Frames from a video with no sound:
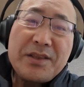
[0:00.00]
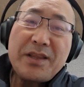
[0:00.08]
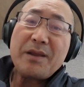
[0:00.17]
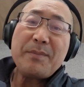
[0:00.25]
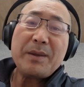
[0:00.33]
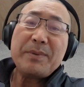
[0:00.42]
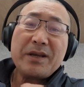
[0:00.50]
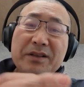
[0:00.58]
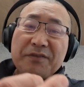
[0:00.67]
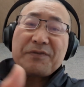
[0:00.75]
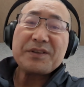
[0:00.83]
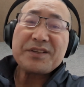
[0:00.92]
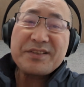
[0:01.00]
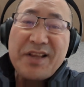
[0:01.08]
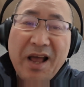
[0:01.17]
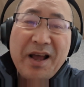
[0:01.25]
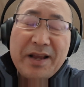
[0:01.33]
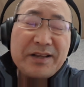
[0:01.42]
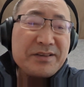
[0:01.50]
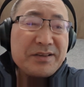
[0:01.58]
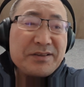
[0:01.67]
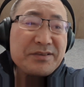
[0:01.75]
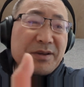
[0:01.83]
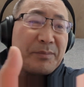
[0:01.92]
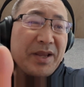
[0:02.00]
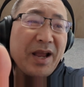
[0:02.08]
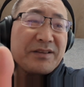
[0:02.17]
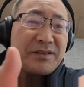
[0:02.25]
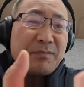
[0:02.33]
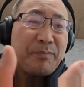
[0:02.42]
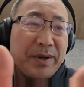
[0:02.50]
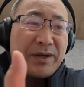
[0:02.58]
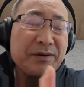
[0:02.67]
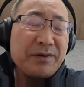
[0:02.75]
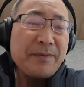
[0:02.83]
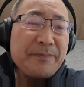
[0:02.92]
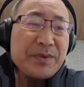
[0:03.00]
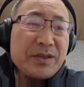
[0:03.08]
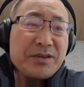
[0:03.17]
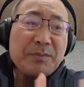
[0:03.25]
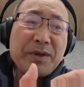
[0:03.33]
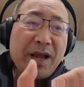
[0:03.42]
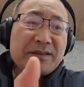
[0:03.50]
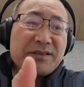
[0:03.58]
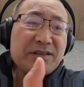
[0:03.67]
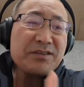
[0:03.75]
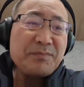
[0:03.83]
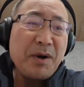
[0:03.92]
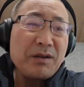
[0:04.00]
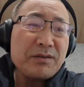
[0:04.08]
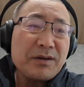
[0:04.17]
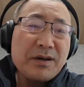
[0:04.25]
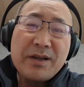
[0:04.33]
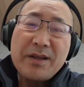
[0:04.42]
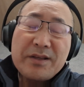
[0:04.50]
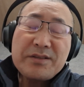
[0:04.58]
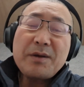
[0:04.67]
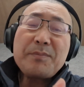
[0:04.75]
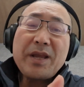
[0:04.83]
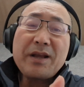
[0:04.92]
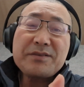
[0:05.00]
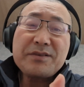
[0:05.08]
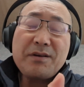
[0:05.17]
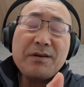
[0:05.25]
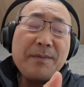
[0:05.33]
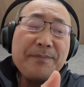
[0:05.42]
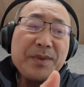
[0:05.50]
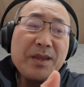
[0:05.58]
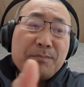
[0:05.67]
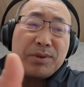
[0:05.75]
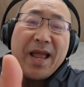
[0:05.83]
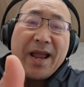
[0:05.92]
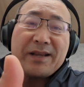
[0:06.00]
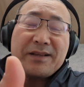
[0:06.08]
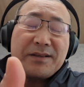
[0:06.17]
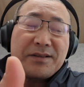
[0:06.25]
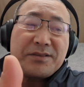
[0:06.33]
They may be a different size. Some cats are bigger. Some cats are smaller. Some cats are black.